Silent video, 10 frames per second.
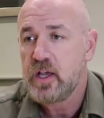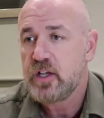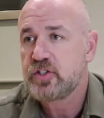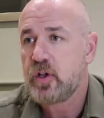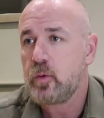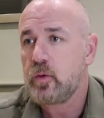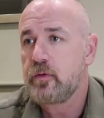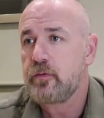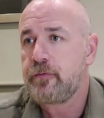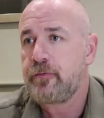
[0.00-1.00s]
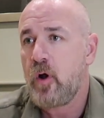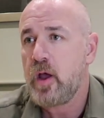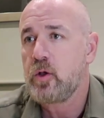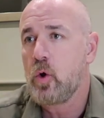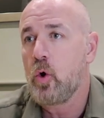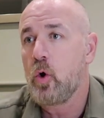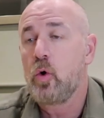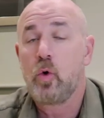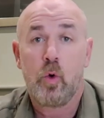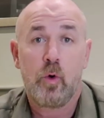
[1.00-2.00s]
So
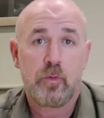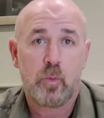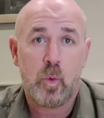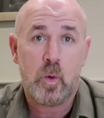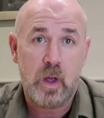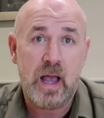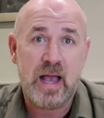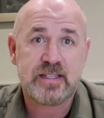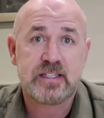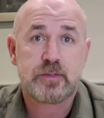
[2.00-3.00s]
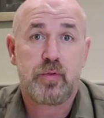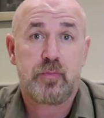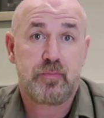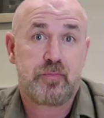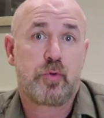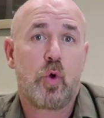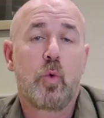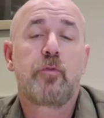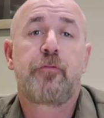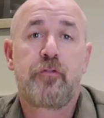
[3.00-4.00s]
Freikorps, or as it's
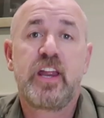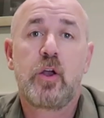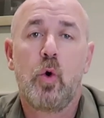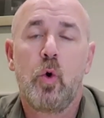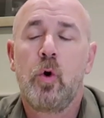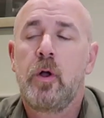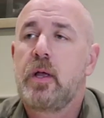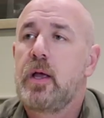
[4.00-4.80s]
called Freikorps,